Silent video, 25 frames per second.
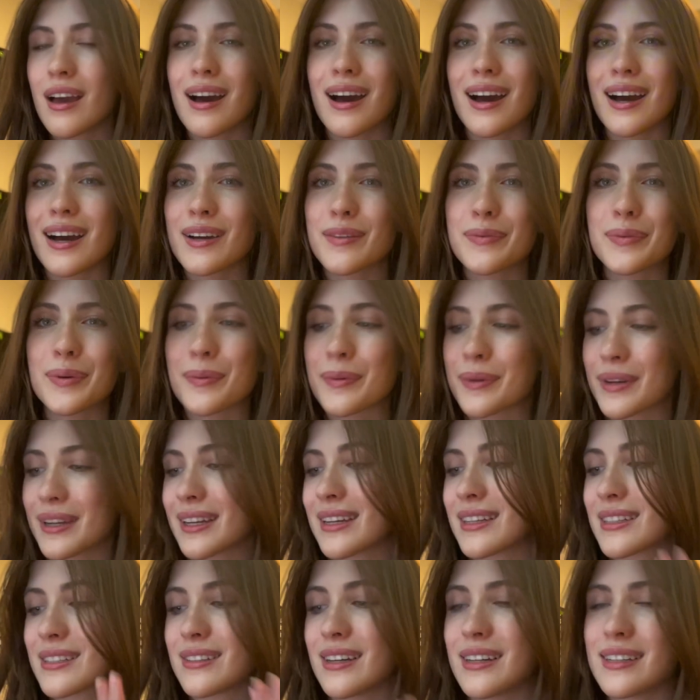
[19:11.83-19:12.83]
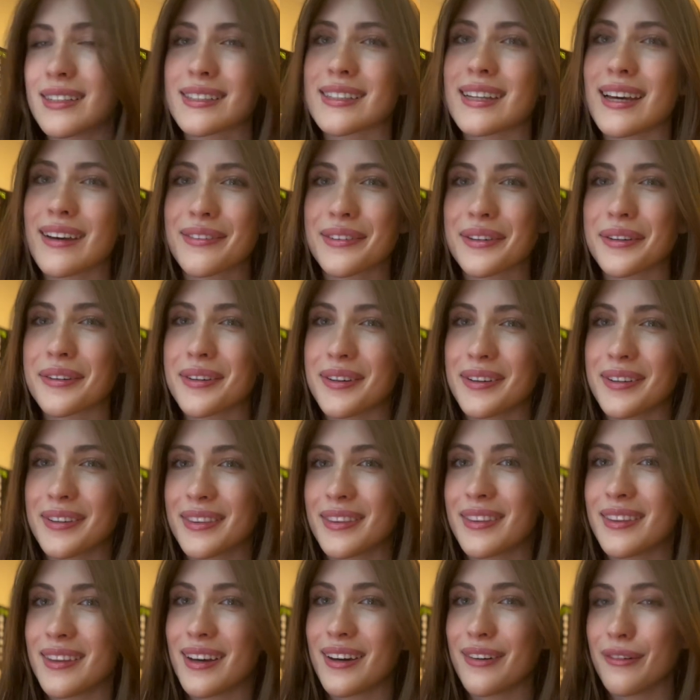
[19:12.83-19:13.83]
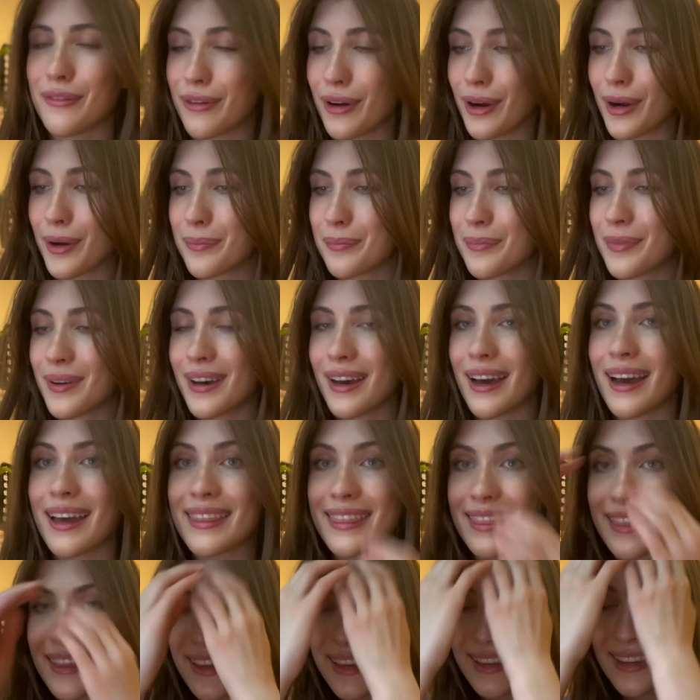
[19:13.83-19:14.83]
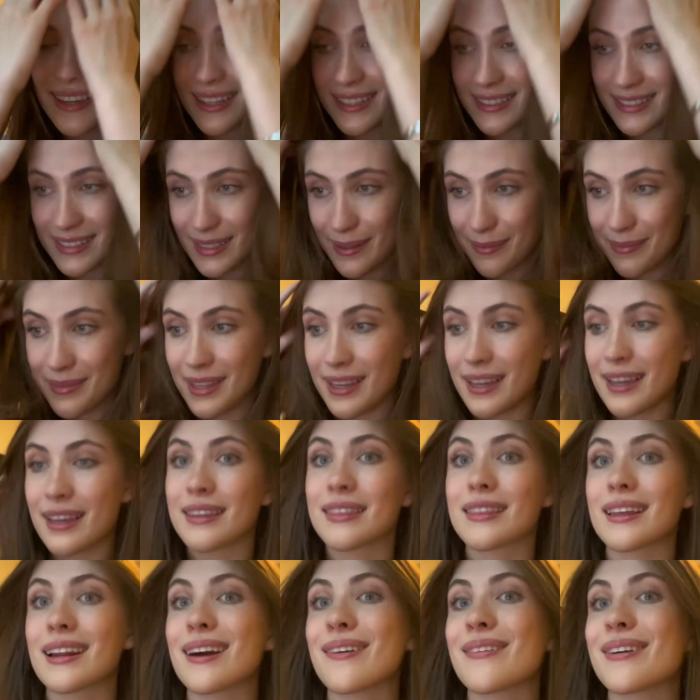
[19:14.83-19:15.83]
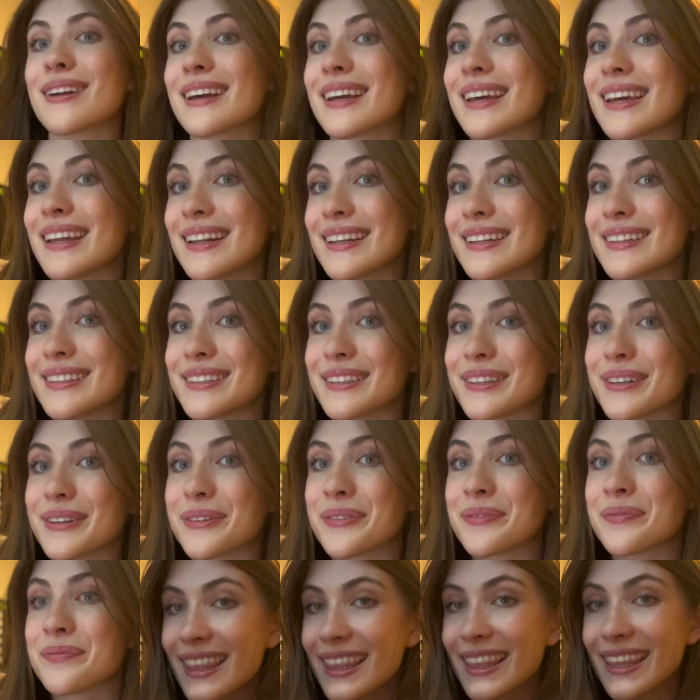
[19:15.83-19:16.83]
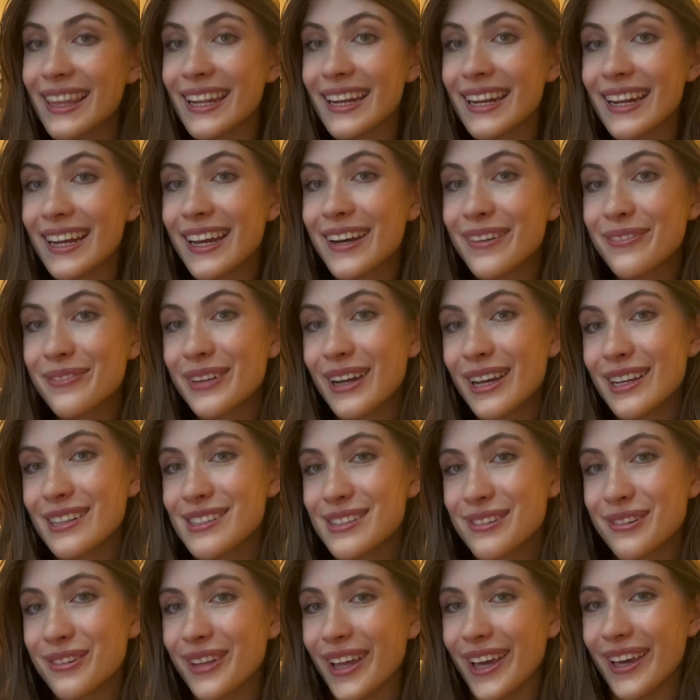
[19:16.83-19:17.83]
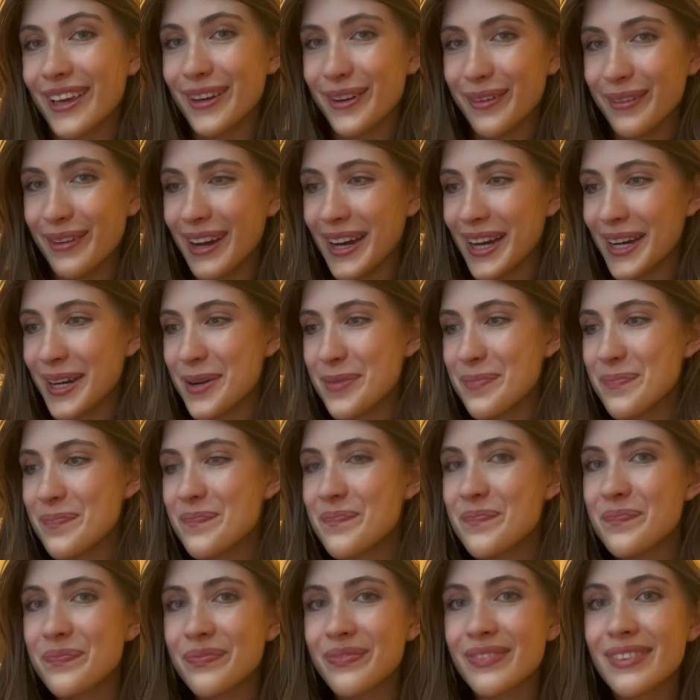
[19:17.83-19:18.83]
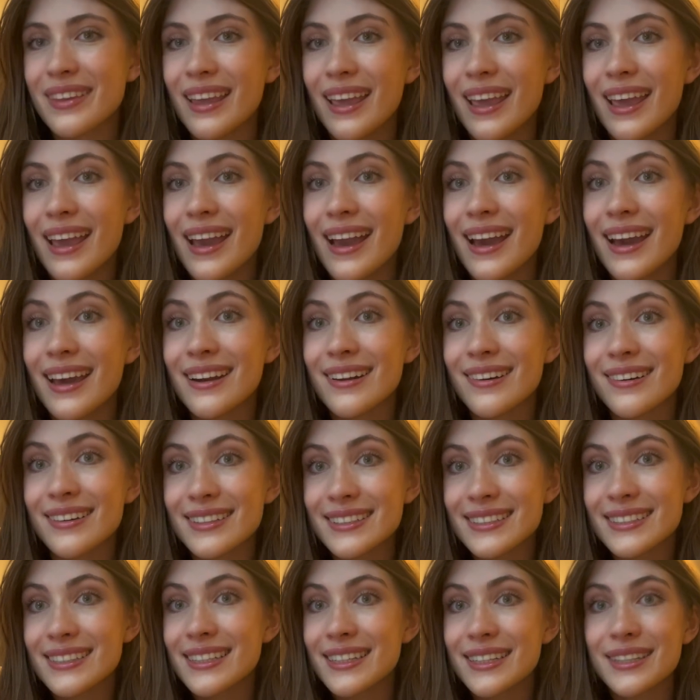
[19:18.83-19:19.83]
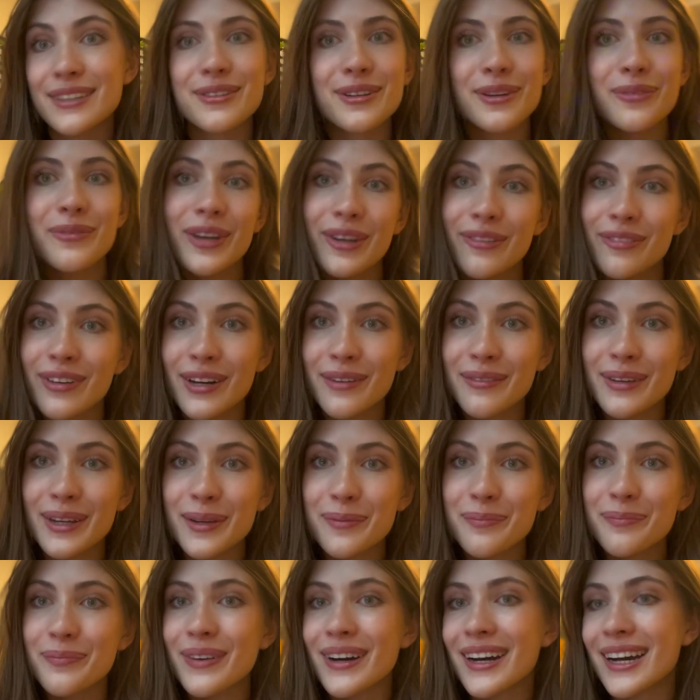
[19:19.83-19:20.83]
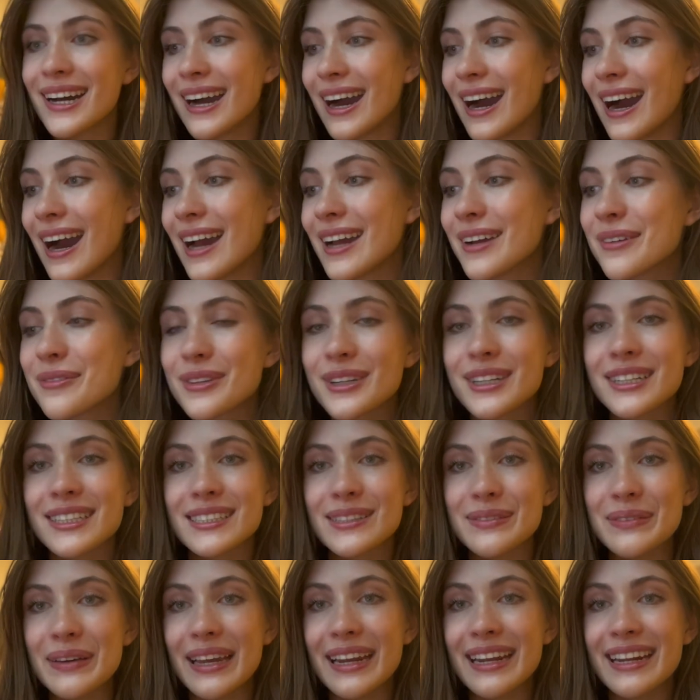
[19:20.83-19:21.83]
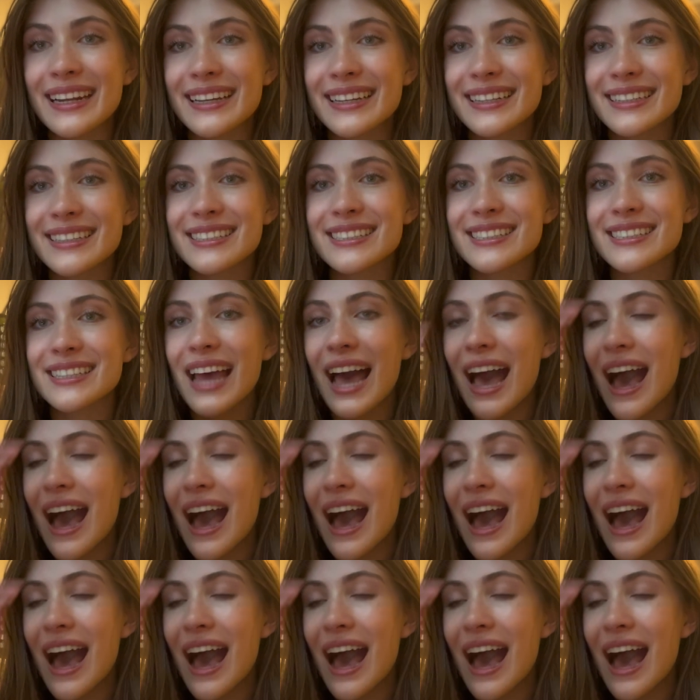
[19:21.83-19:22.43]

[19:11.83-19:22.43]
I've been working, so I just haven't gotten that far. But I think it's something that I want to get into. Then I have my Duolingo app, and honestly, you can make fun of me, but I am learning Spanish.